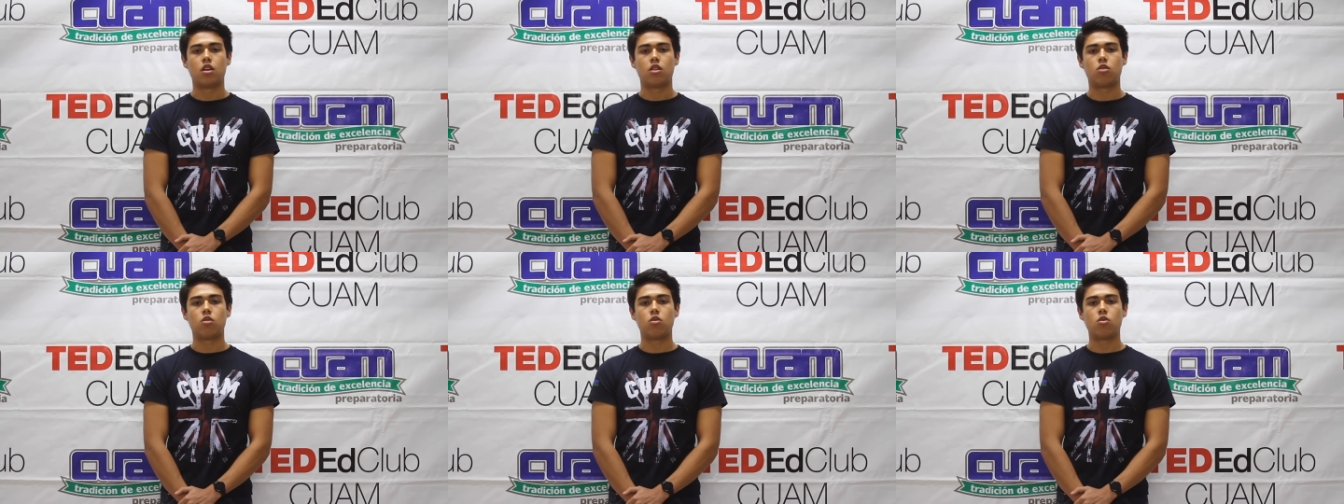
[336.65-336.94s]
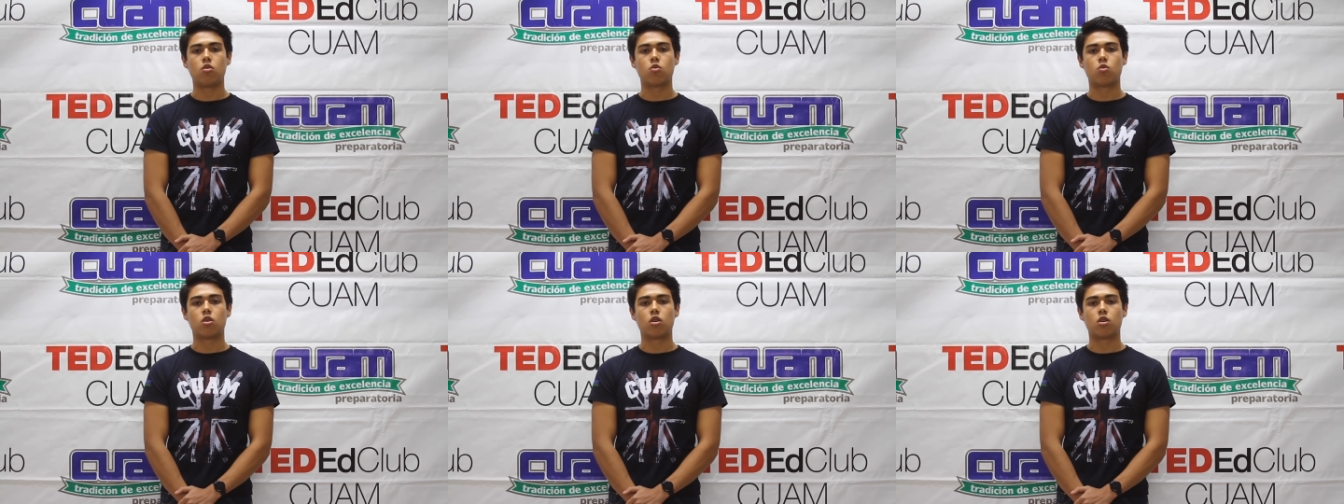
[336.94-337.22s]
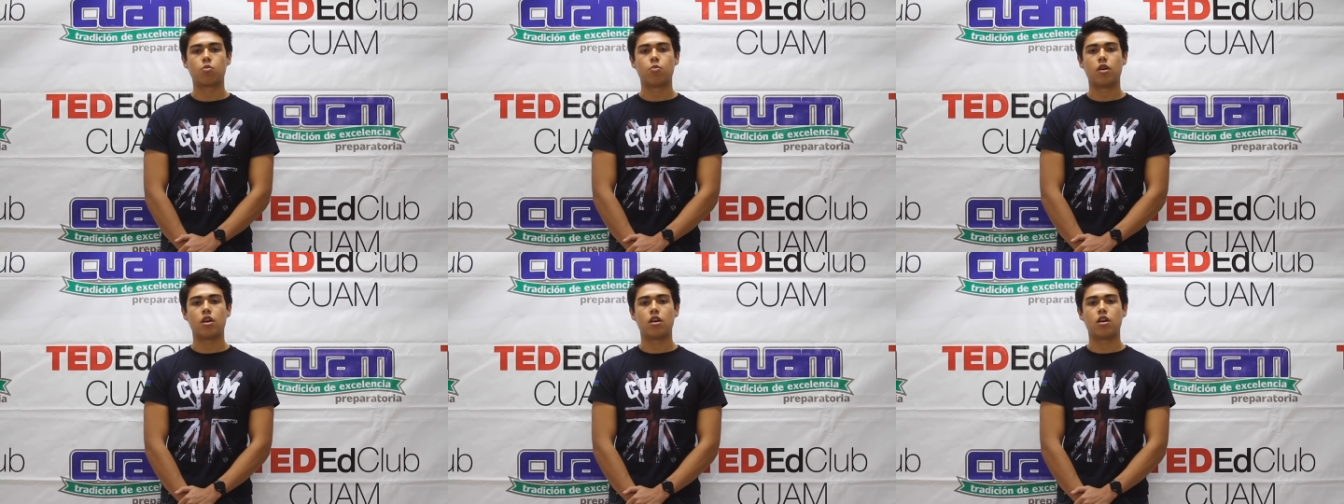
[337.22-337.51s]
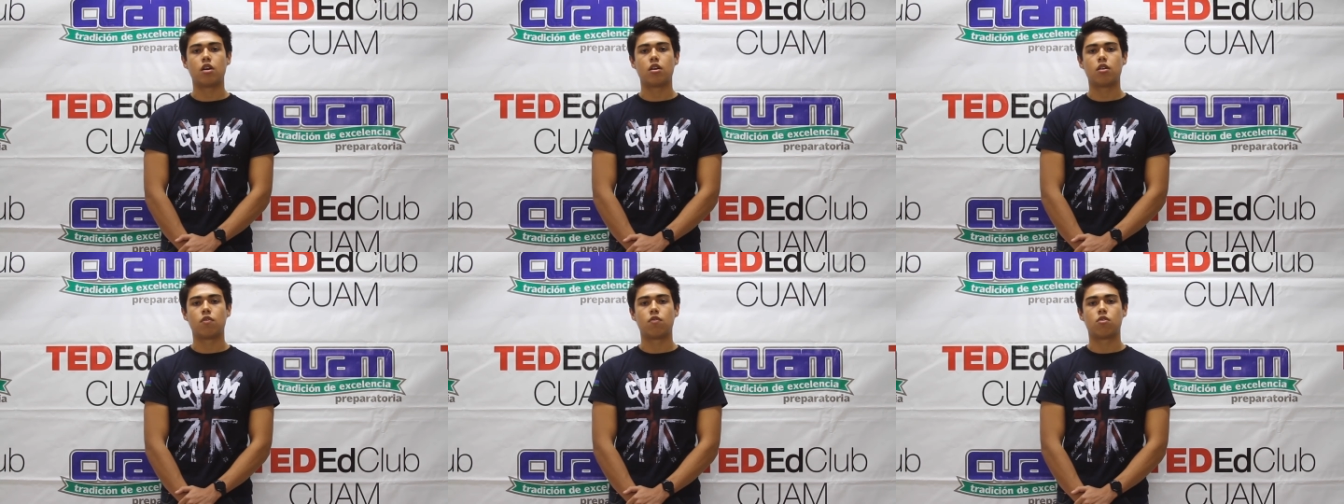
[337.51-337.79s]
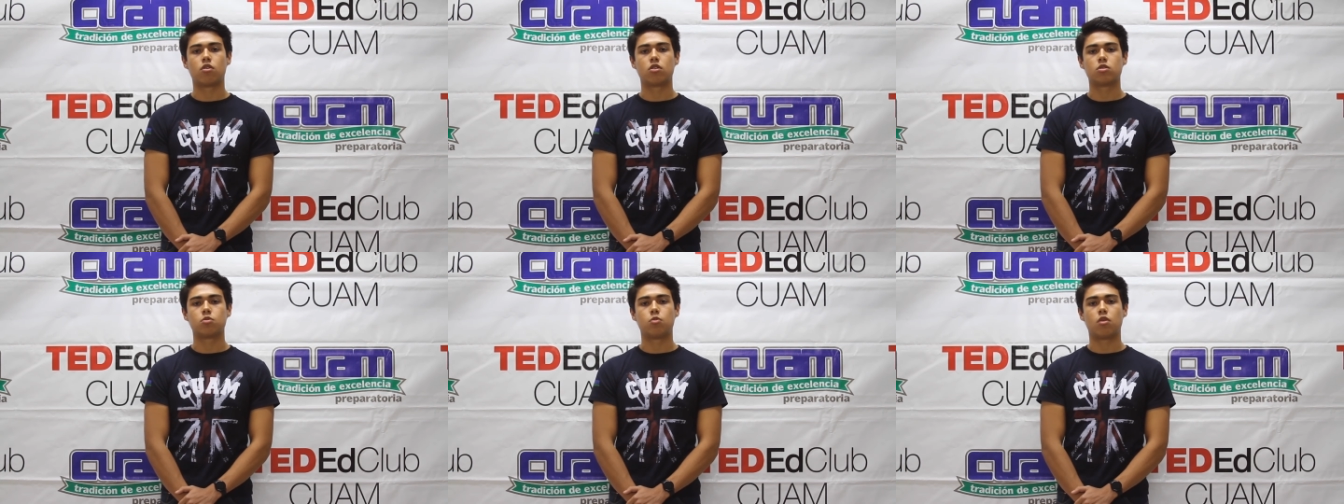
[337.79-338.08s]
Do you work better
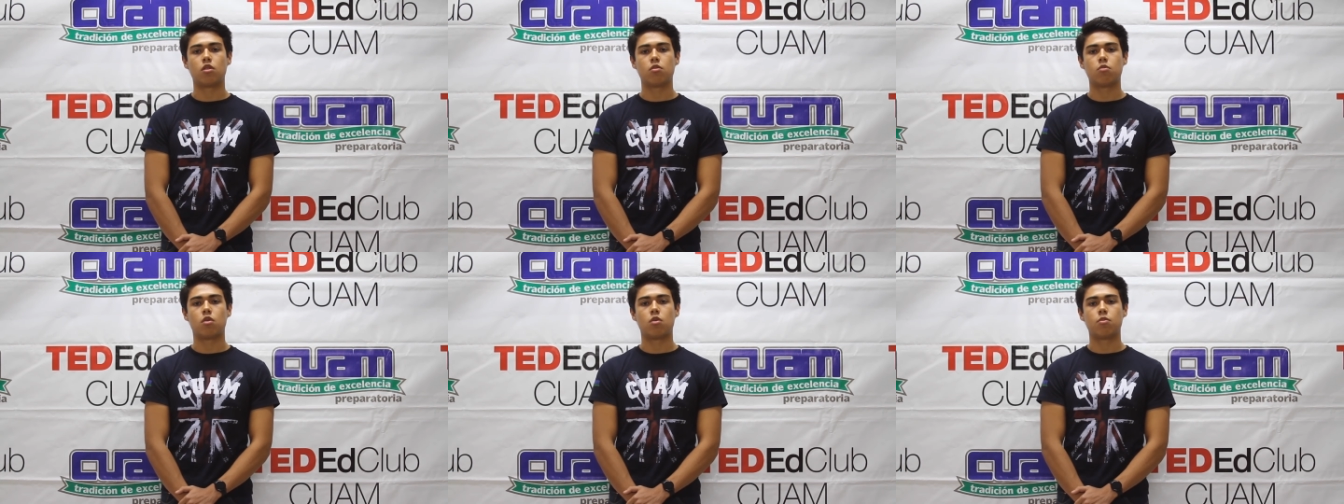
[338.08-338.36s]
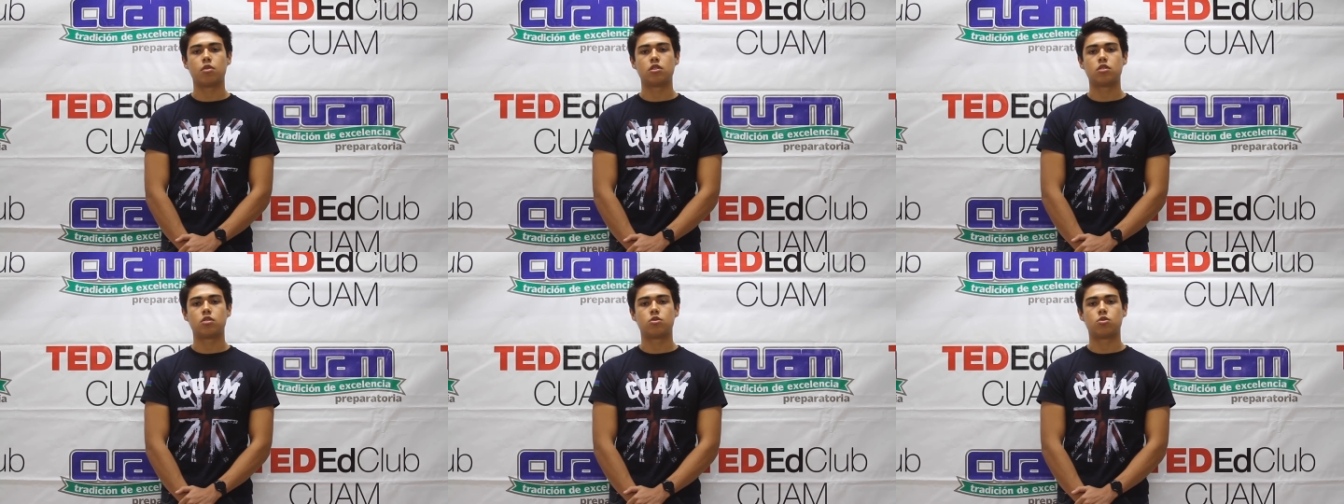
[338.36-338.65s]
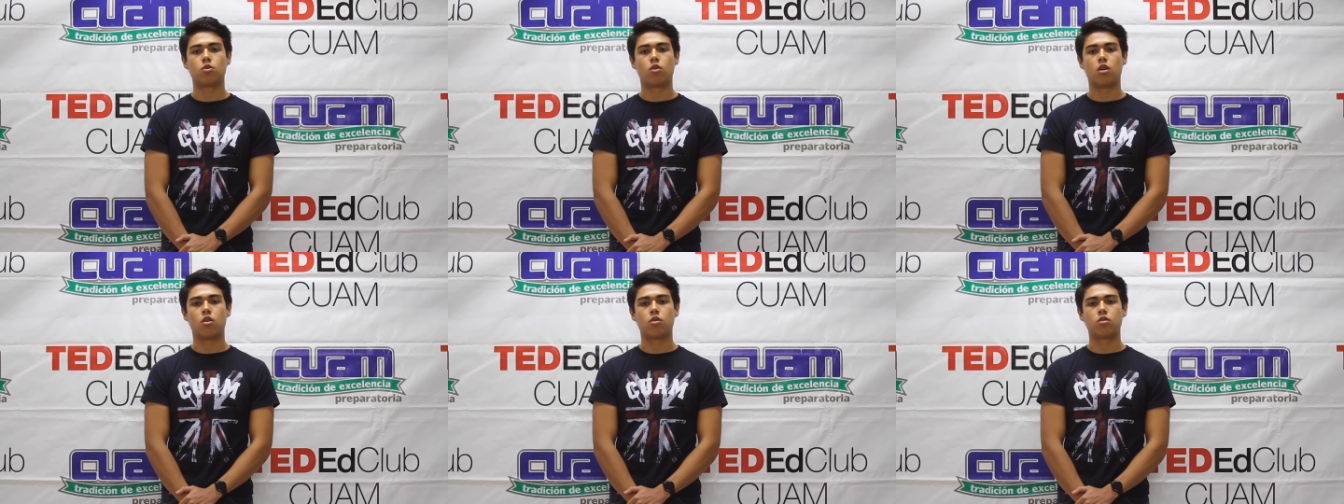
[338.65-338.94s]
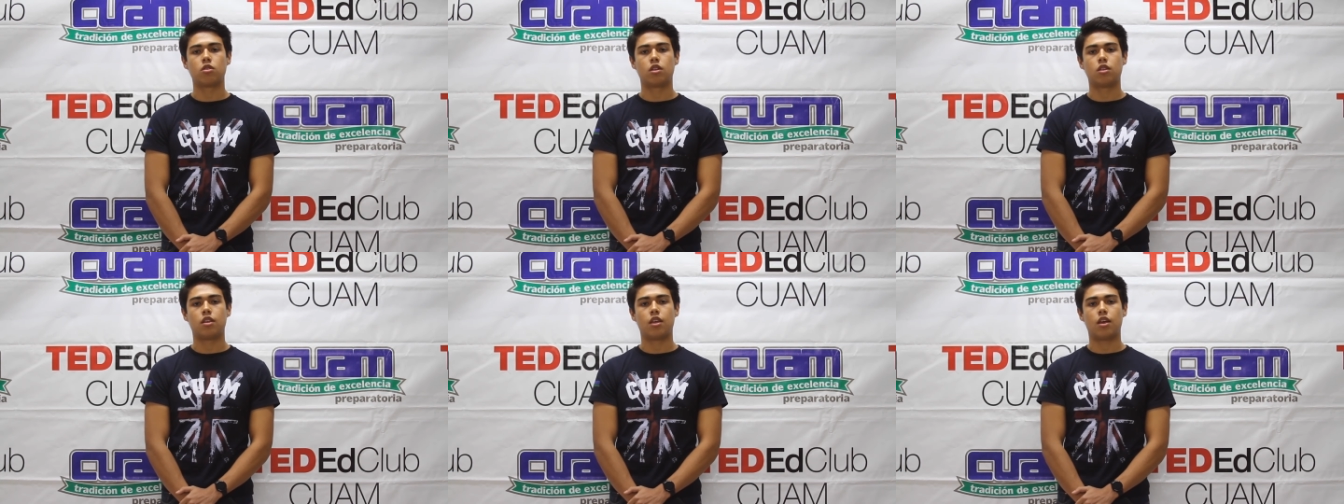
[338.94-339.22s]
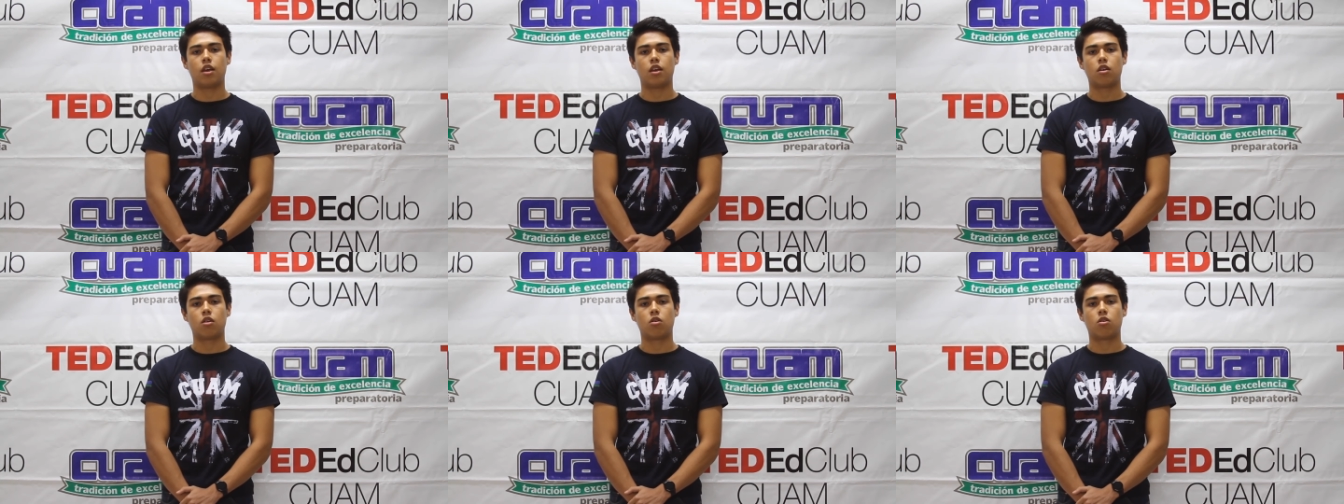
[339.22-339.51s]
for small moments throughout the
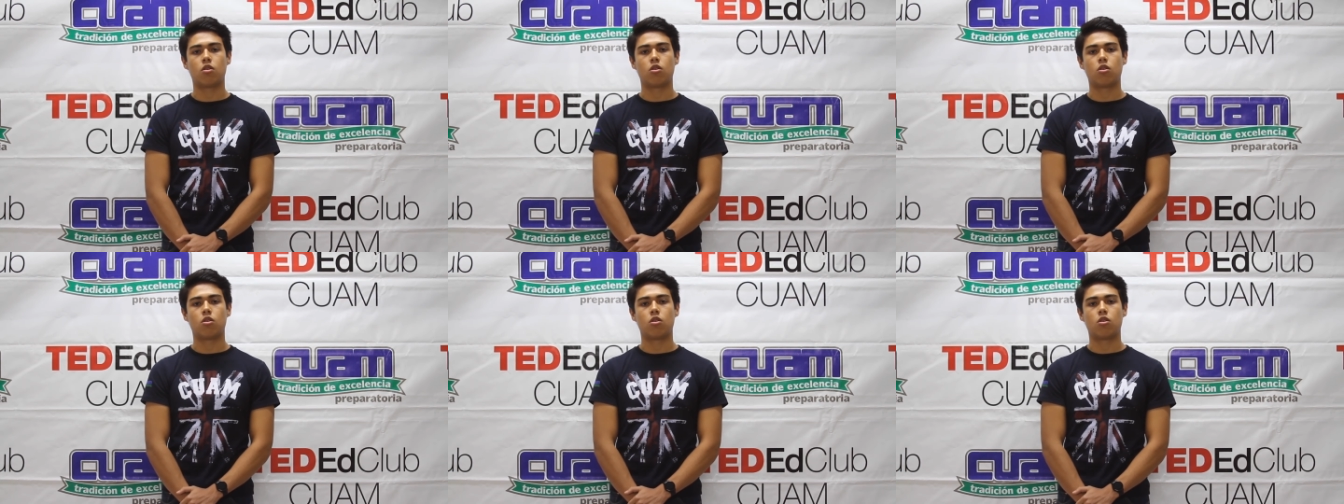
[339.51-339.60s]
day,